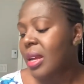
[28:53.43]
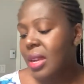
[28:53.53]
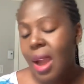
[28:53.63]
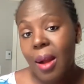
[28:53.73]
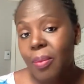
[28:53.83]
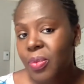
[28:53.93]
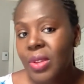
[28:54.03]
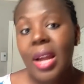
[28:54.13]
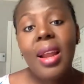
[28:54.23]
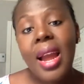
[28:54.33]
yeah,
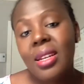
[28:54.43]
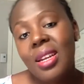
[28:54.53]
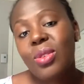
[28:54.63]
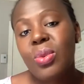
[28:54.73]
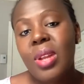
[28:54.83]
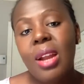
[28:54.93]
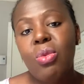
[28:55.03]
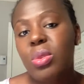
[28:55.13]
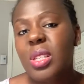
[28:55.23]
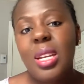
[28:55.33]
that idea to
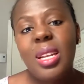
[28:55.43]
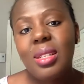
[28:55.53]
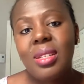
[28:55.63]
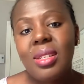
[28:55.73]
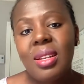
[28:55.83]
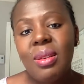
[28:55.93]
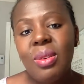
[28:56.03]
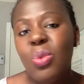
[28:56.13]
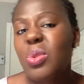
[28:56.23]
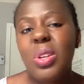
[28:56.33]
that routine is
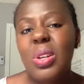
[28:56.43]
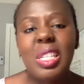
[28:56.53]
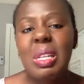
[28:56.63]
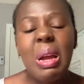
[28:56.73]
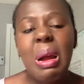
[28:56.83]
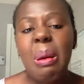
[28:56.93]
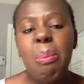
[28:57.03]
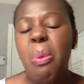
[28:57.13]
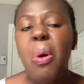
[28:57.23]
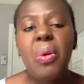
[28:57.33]

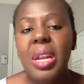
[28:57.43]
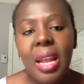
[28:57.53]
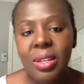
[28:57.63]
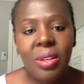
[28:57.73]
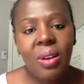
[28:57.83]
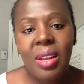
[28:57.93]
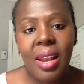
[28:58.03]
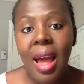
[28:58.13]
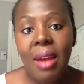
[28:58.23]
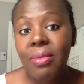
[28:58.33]
boring. That's not a
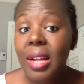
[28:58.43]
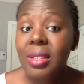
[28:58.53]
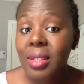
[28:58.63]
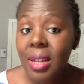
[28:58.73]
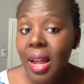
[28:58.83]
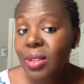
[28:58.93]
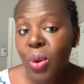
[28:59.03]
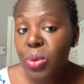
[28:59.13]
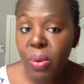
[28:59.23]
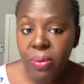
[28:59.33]
life. That's
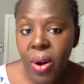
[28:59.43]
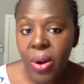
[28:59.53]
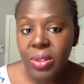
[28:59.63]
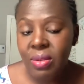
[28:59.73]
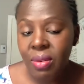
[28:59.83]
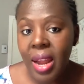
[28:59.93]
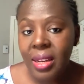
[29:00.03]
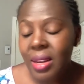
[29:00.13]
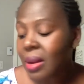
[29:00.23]
also false, right?